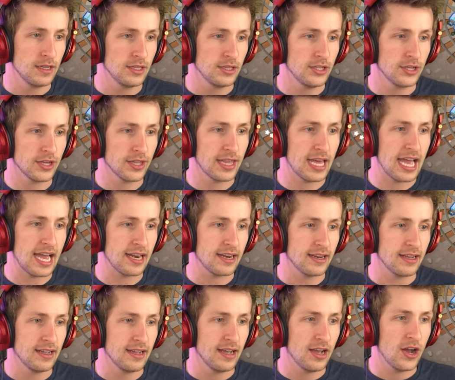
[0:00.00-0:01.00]
Look at that.
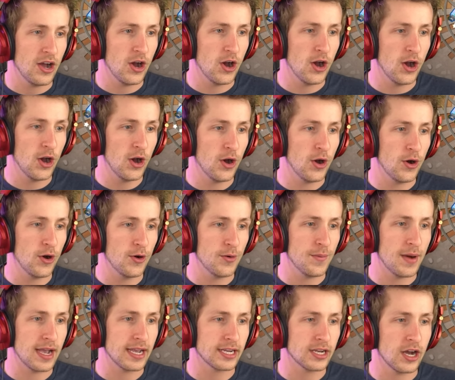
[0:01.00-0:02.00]
Oh
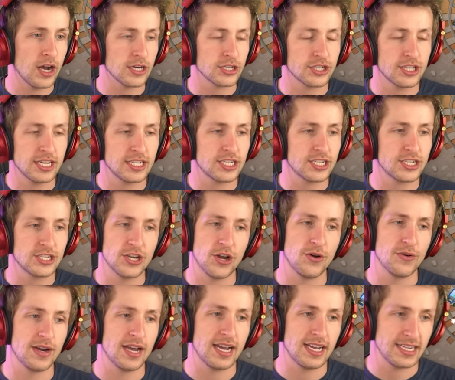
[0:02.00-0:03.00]
my gosh, that's
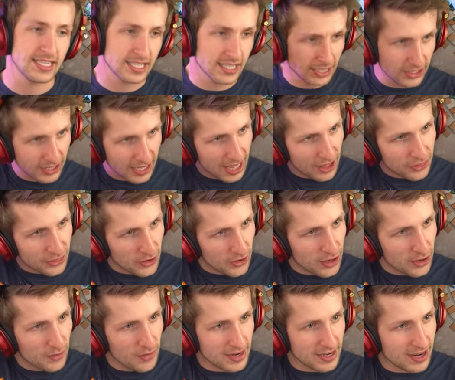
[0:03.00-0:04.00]
so nice. Look at that,
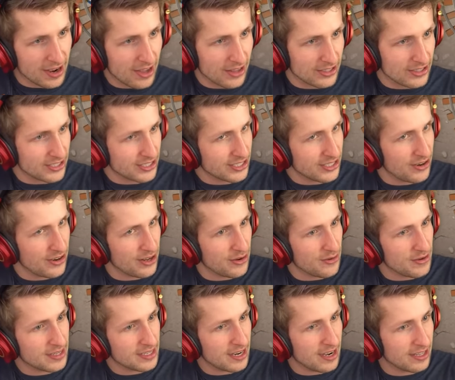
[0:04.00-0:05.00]
$31,
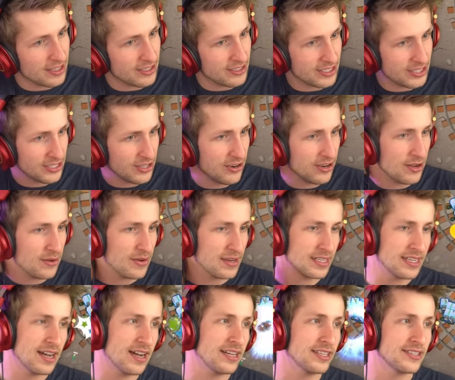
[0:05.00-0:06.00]
$31, $31,
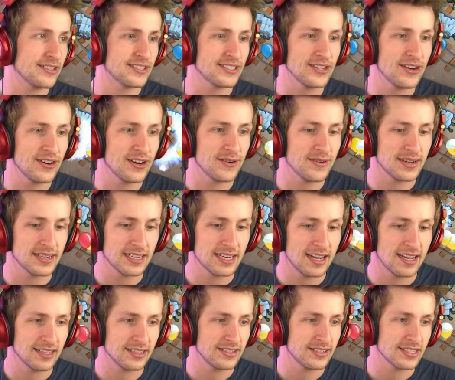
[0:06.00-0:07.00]

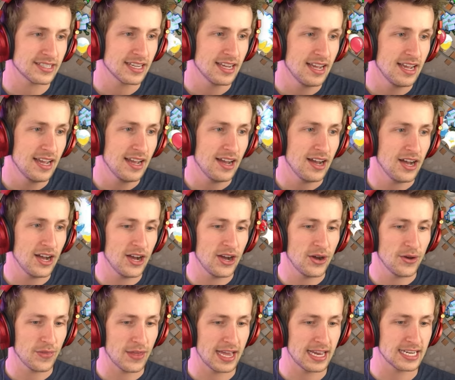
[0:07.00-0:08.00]
$31.
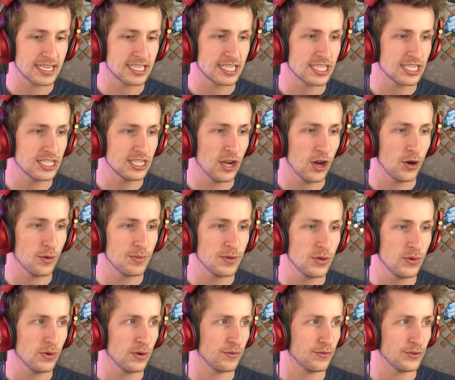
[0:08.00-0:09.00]
Oh, that is so
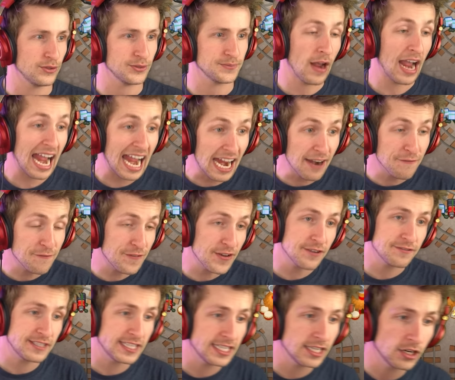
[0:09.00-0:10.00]
beautiful. And
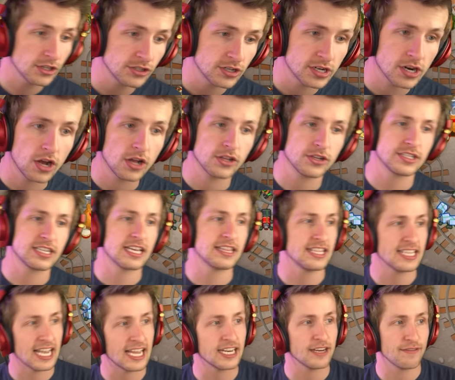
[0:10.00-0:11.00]
$1,500 at
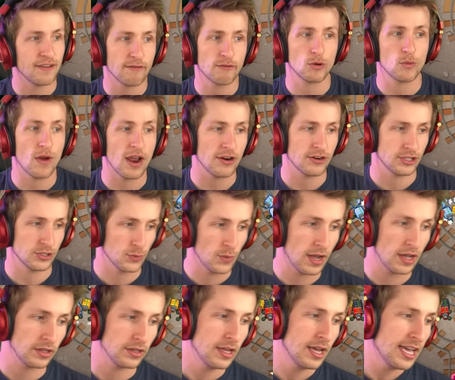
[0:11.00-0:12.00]
the end of every round as
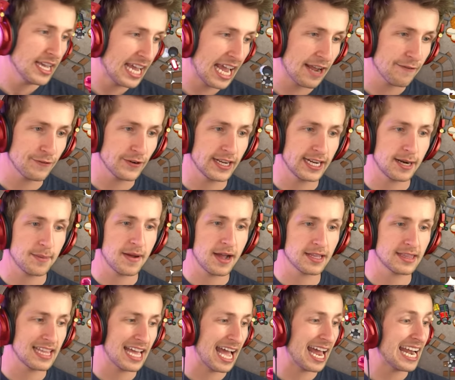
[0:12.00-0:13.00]
well. Can't forget
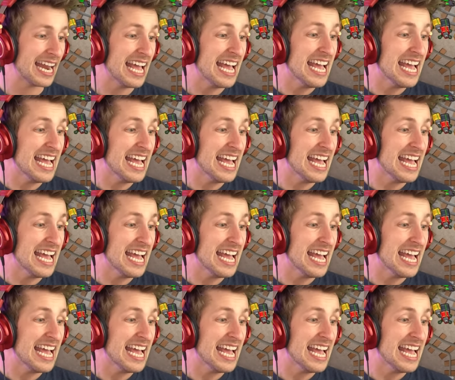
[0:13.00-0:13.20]
about that.